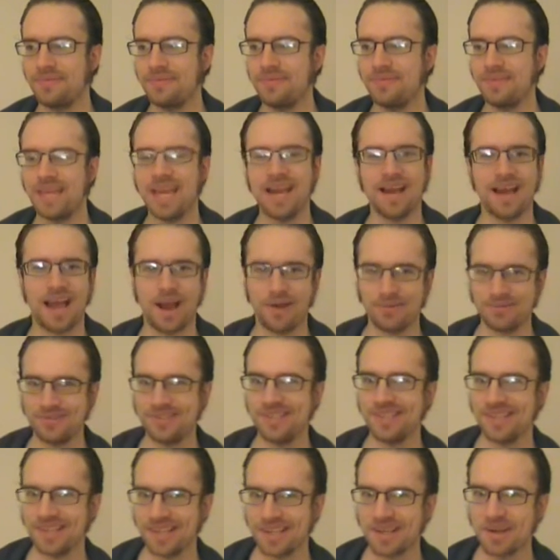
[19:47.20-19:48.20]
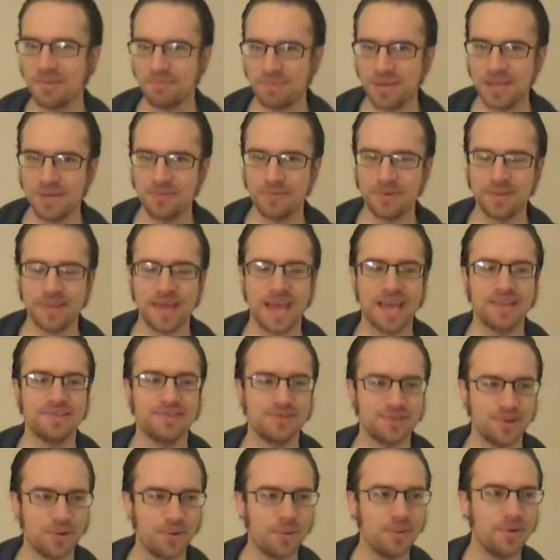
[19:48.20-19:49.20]
yeah, how's she going to compete with that?
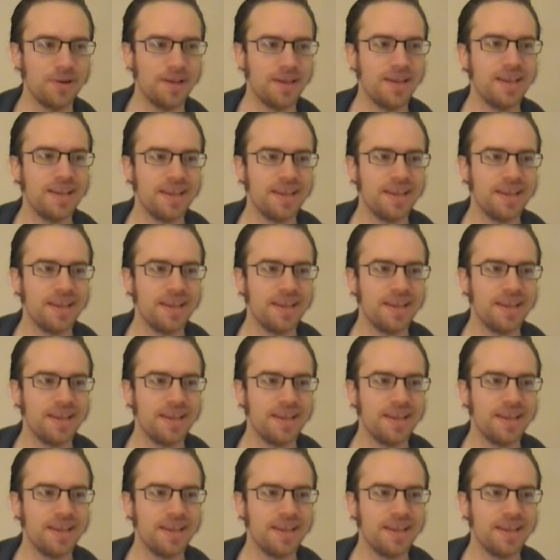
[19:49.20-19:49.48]
So,